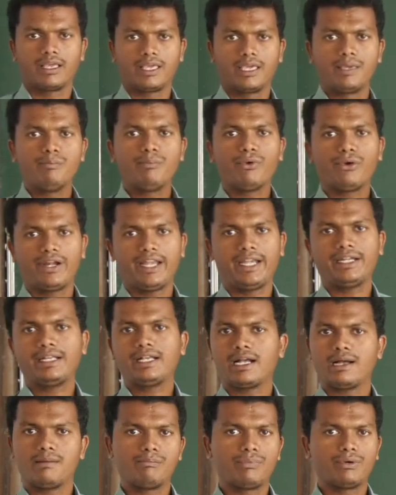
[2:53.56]
important
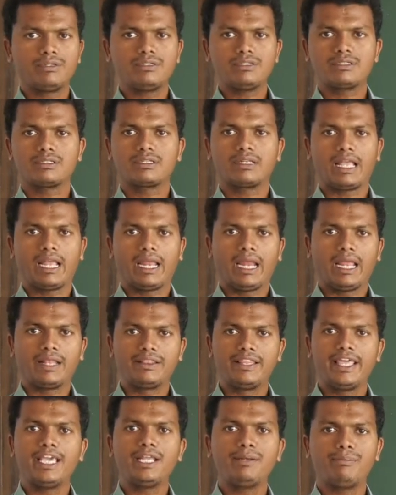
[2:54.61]
compounds,
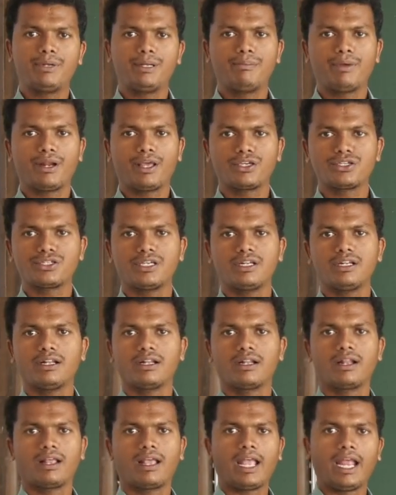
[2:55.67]
their
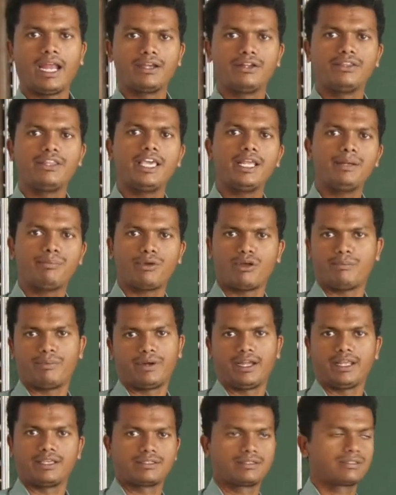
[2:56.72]
preparation and their
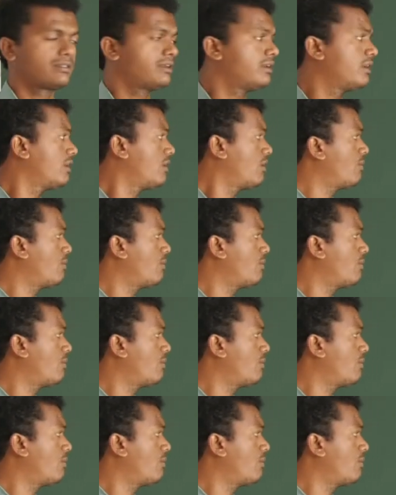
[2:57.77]
properties.